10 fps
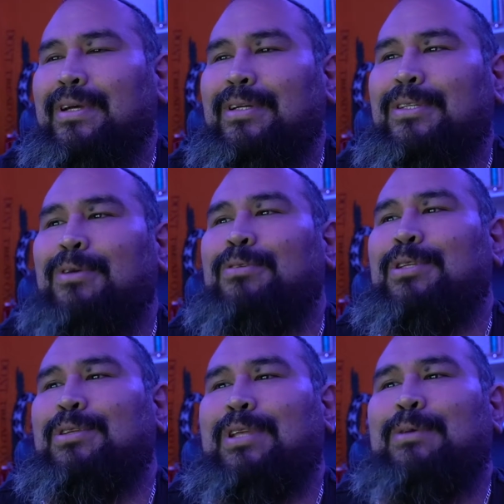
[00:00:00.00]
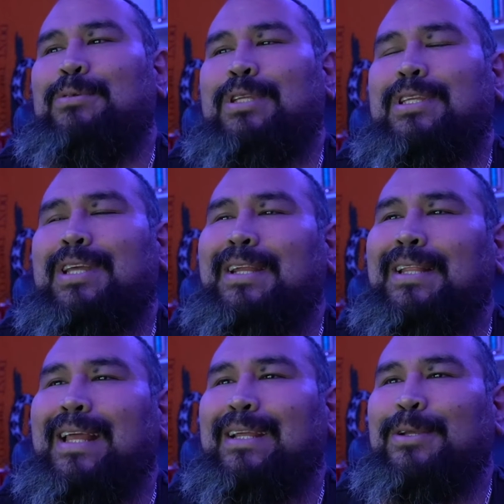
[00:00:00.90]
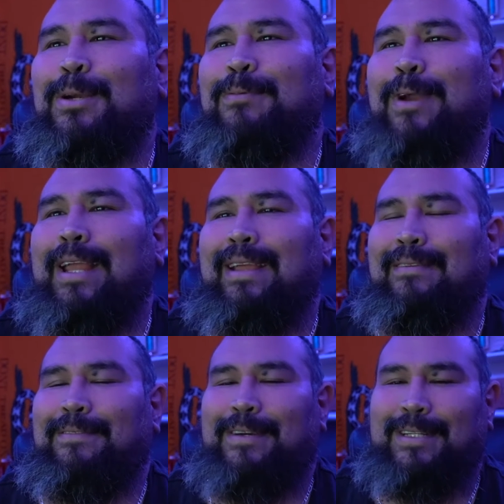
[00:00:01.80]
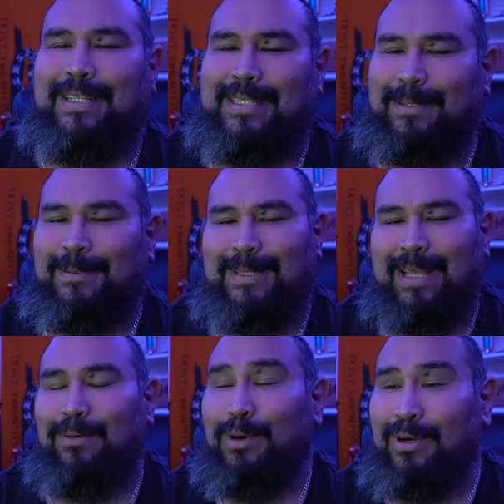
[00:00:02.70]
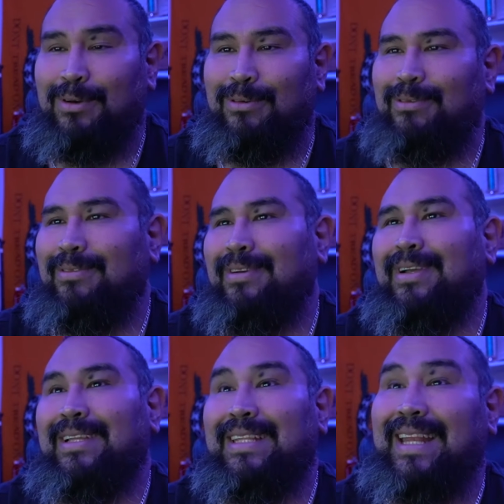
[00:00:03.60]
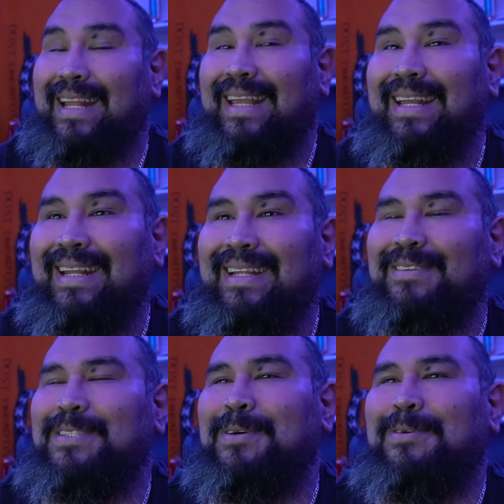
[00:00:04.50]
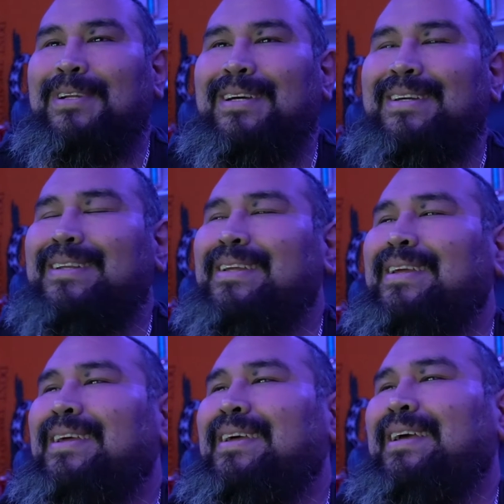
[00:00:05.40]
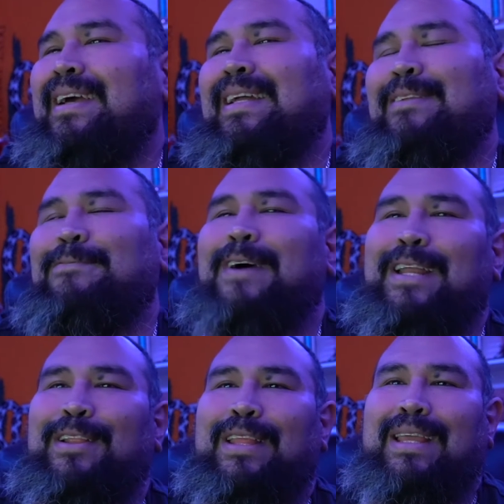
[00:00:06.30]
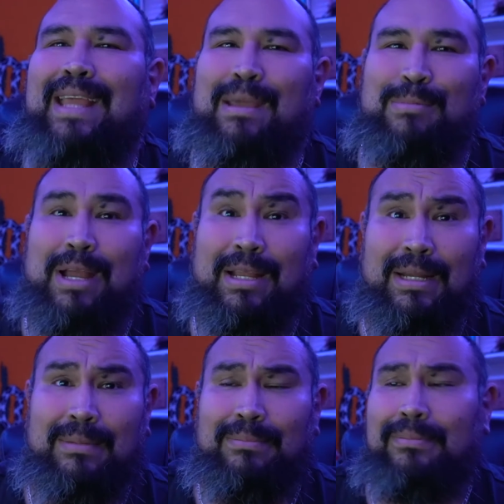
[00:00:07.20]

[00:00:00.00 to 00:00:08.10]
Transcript: So it was just kind of like nerve-wracking at first because it was like, whoa, did I get it? What's going on? And then finally it came back up.